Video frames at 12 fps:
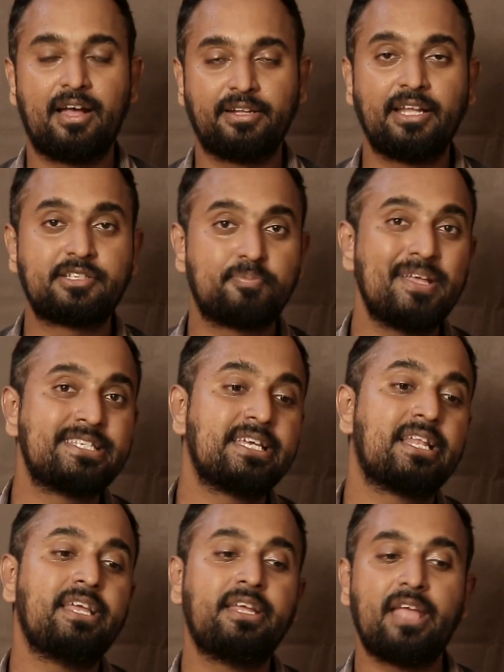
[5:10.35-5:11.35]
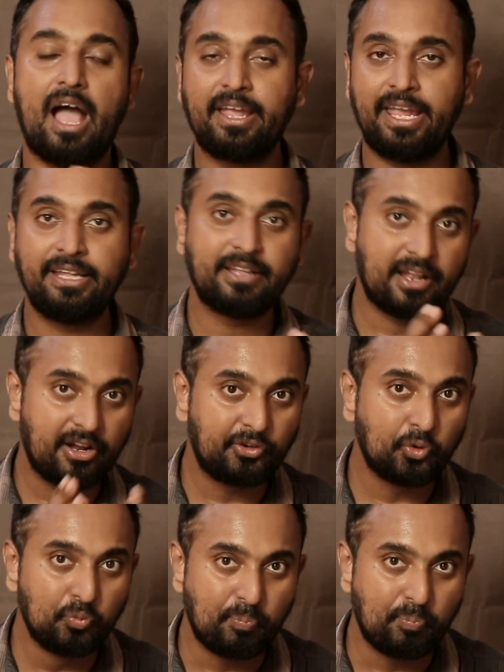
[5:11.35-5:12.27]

that's basically, again there are two